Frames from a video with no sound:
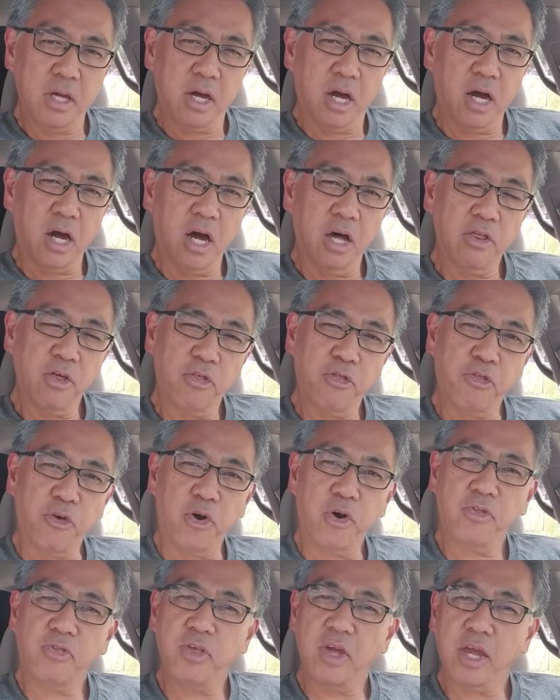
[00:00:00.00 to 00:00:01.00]
Uh, the
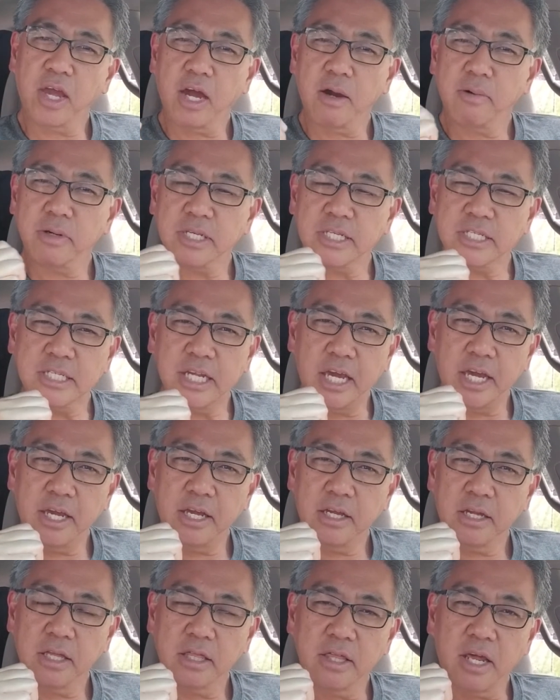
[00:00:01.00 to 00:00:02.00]
third thing I would
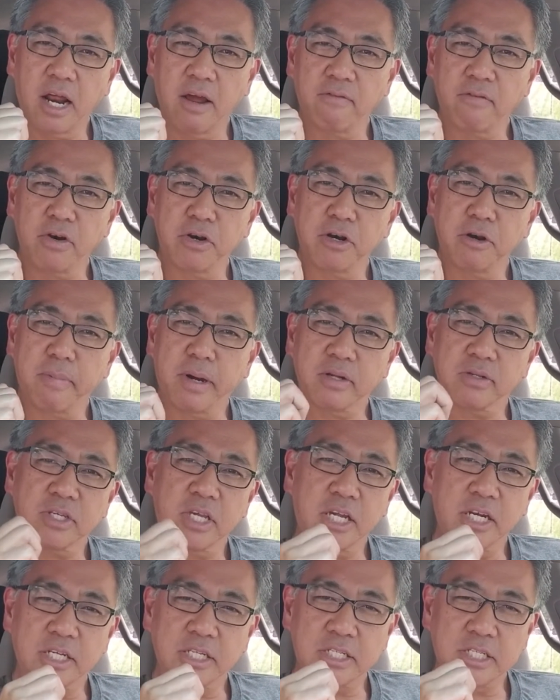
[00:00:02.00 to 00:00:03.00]
say that I've learned about
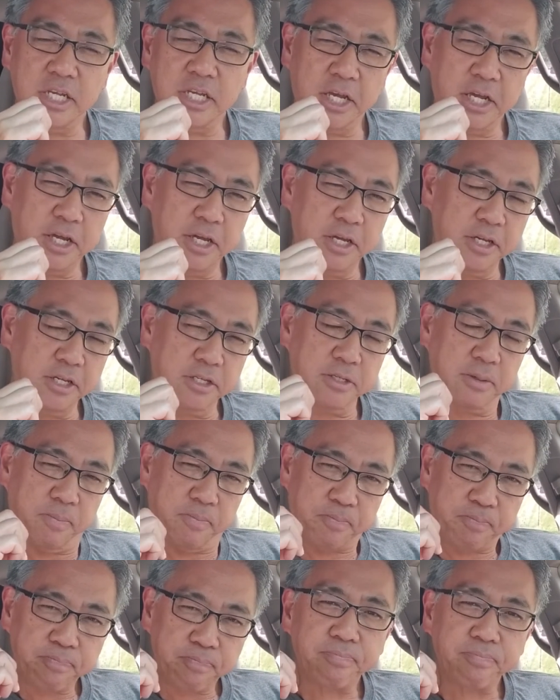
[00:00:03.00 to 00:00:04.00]
Tennessee is
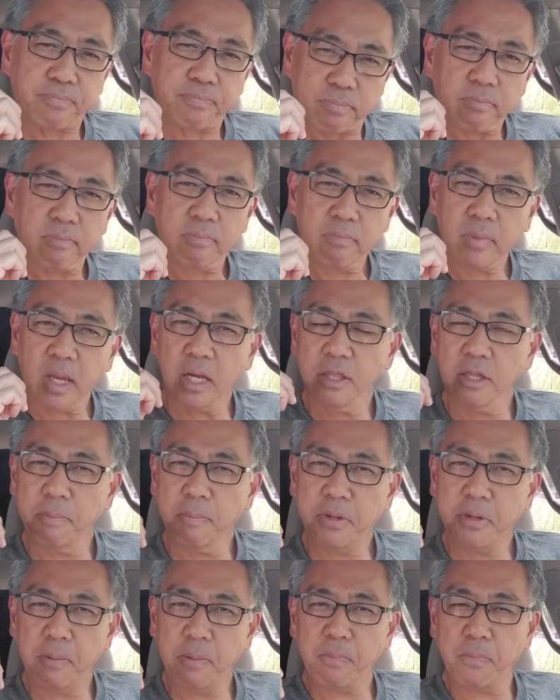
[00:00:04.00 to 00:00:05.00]
the
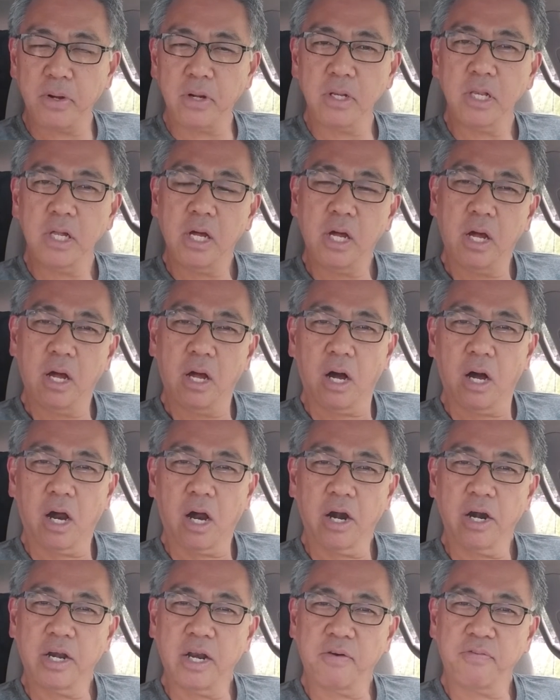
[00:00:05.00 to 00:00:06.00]
people
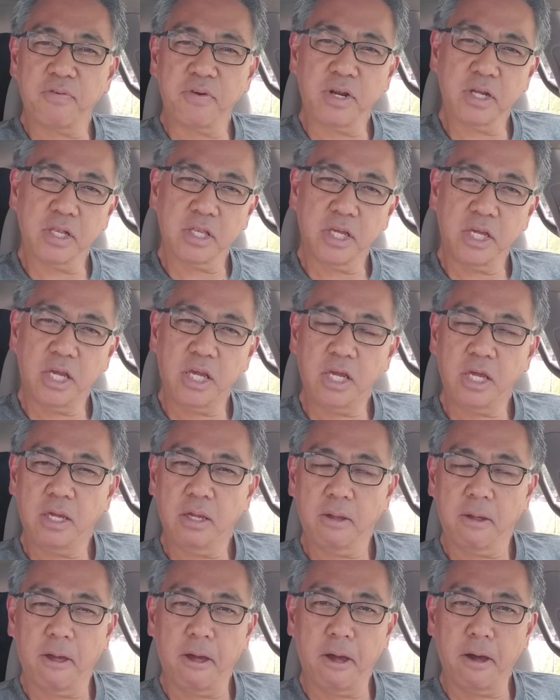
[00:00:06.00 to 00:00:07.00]
are definitely,
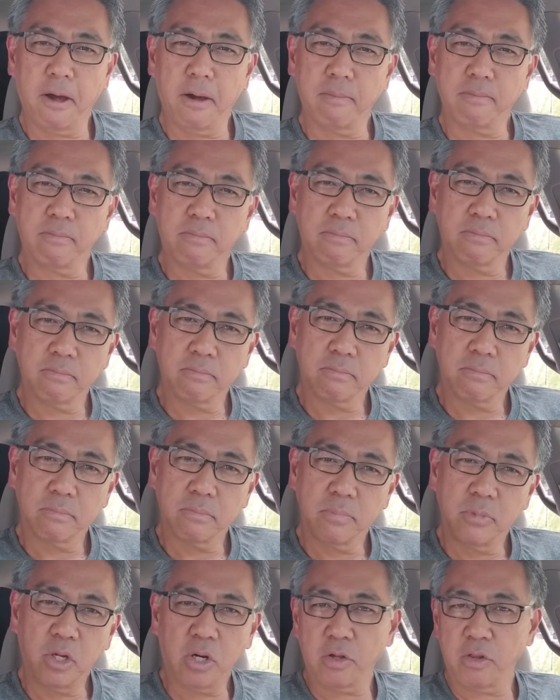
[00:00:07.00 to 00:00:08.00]
um,
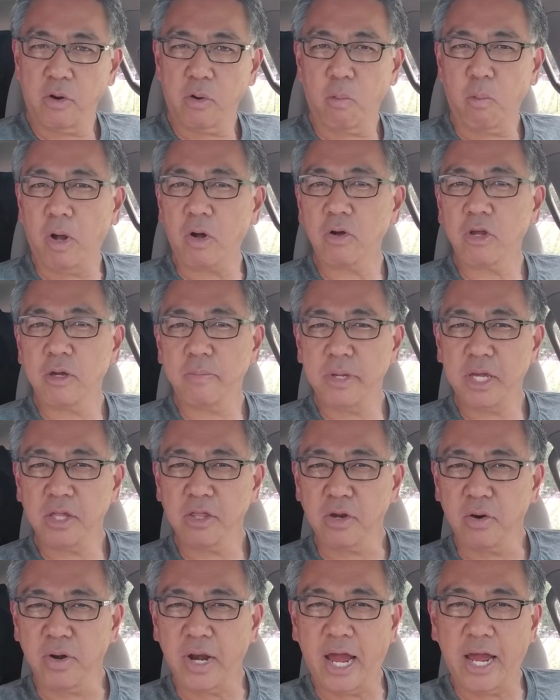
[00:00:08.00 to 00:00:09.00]
you know, they're welcoming,
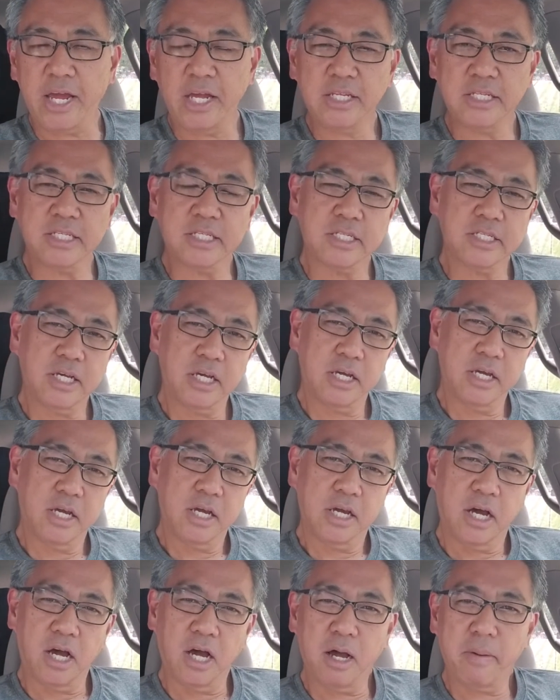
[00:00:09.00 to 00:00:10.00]
they're nice,
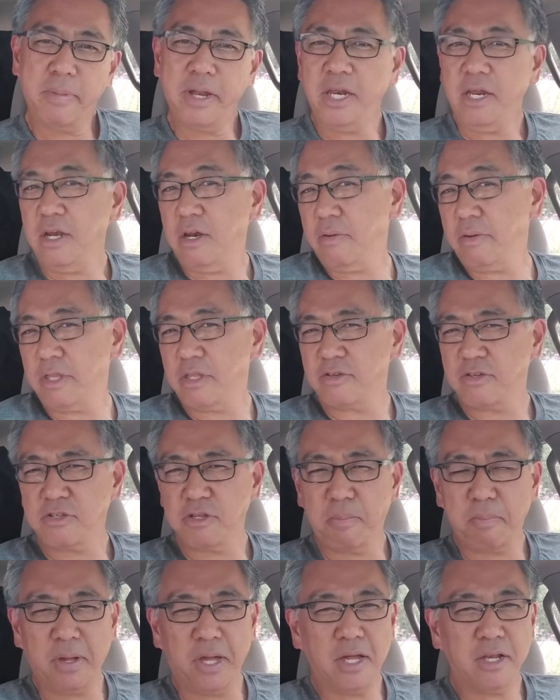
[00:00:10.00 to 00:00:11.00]
uh, but you know, it just
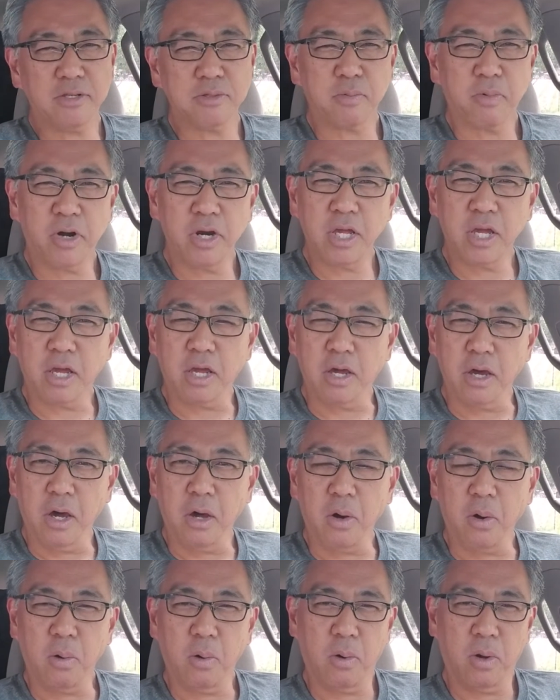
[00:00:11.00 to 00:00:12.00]
depends where you
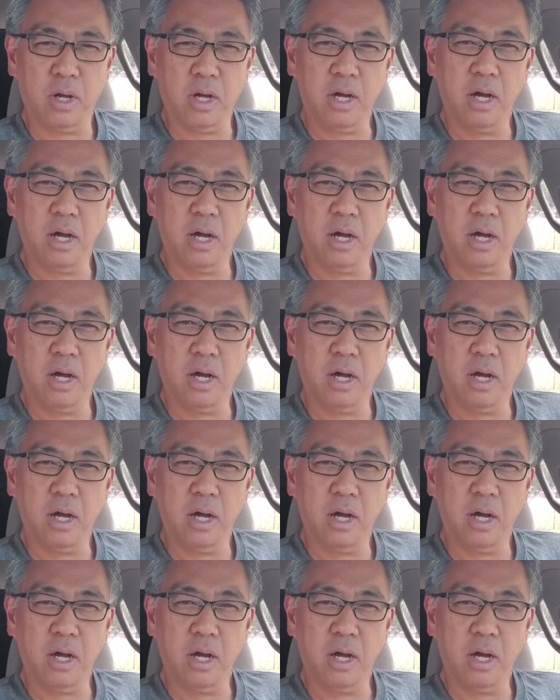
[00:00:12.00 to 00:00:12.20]
go.